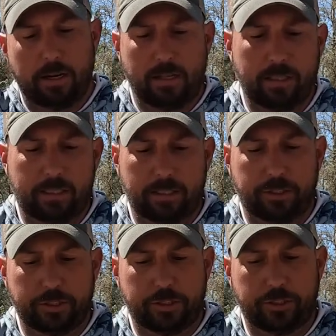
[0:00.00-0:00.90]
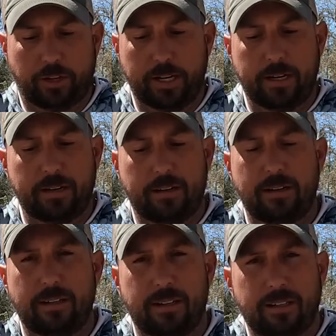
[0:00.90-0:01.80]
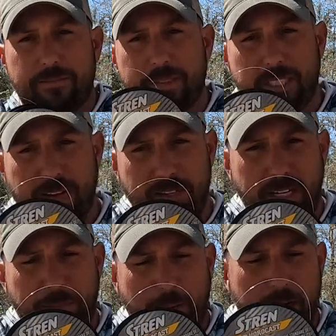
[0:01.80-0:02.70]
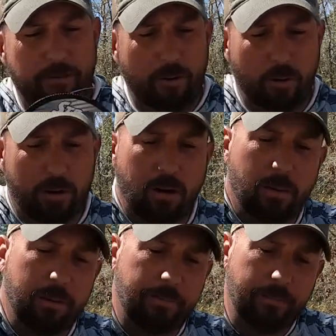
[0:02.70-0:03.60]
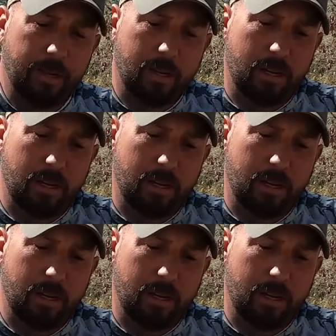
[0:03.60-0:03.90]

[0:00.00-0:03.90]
this is strand, 17-pound fluorocarbon.